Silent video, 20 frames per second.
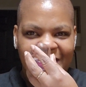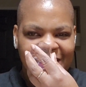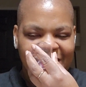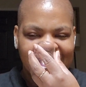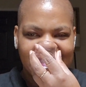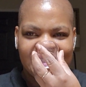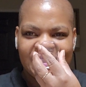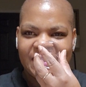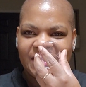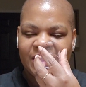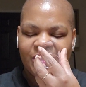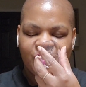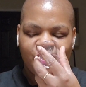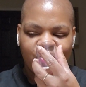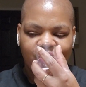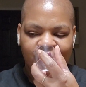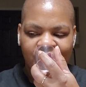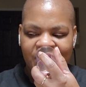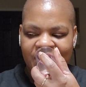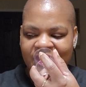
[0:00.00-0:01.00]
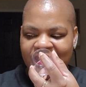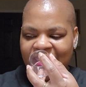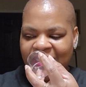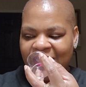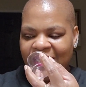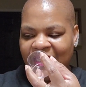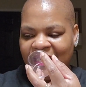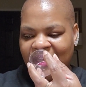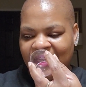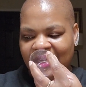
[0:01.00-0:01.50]

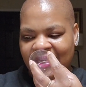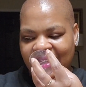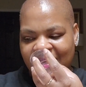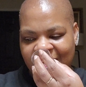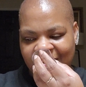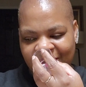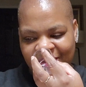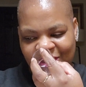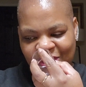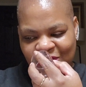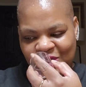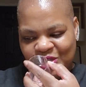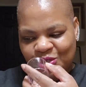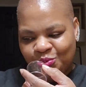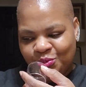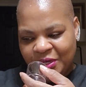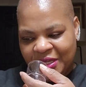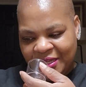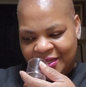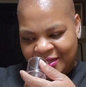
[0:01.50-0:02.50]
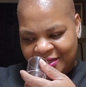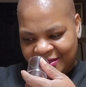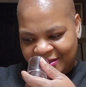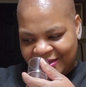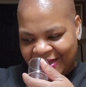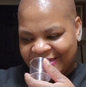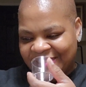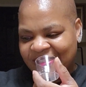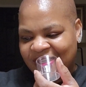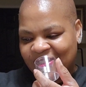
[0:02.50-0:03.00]
citrusy, sweet,
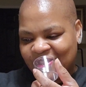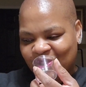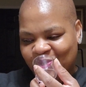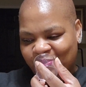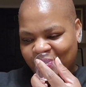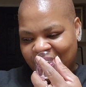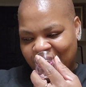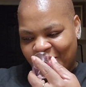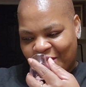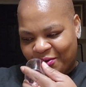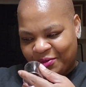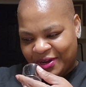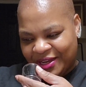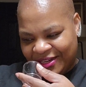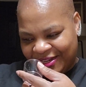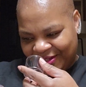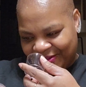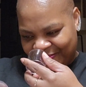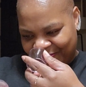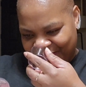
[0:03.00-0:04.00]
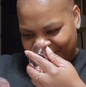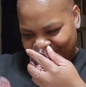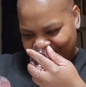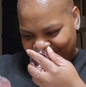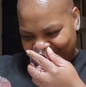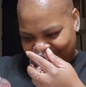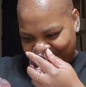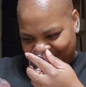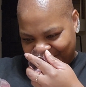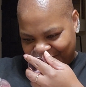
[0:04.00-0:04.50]
I said sweet already,
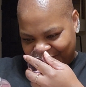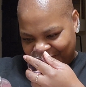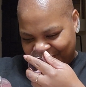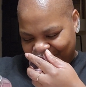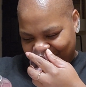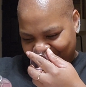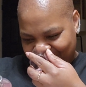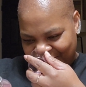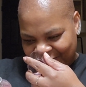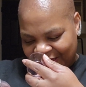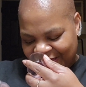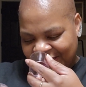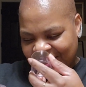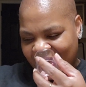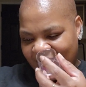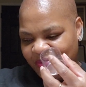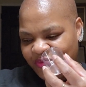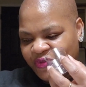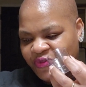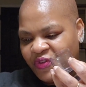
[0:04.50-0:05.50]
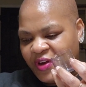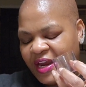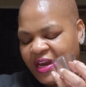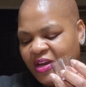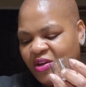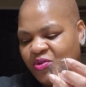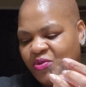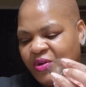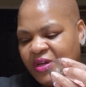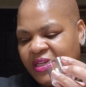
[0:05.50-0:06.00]
type
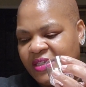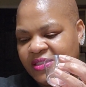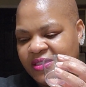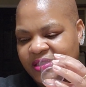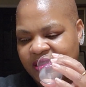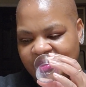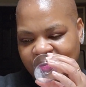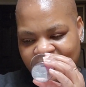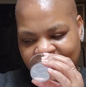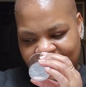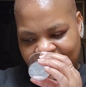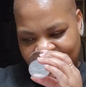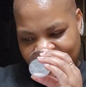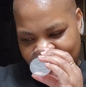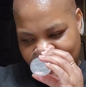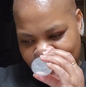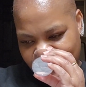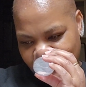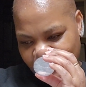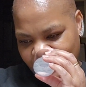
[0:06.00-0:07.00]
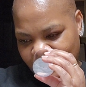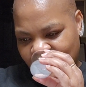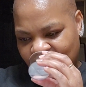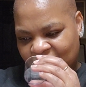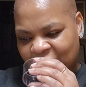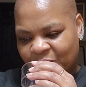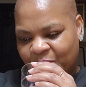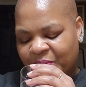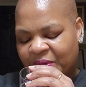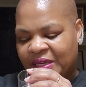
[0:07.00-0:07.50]
fragrance.
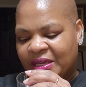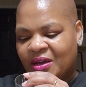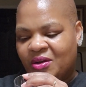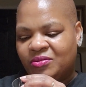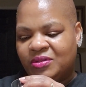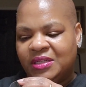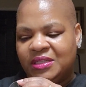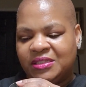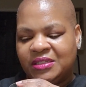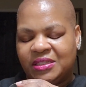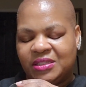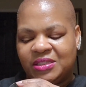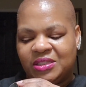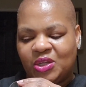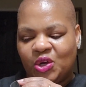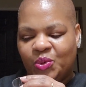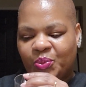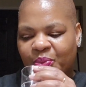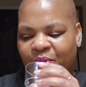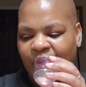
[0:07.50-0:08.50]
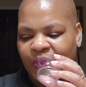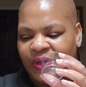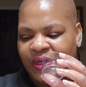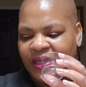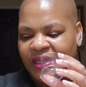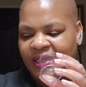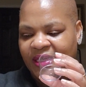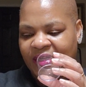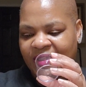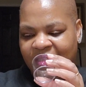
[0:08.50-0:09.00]
The peonies is so
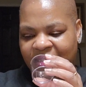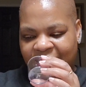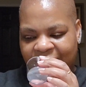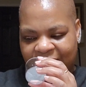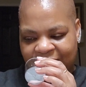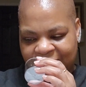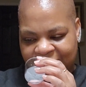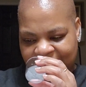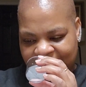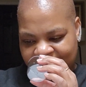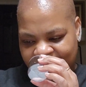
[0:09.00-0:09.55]
pretty in this.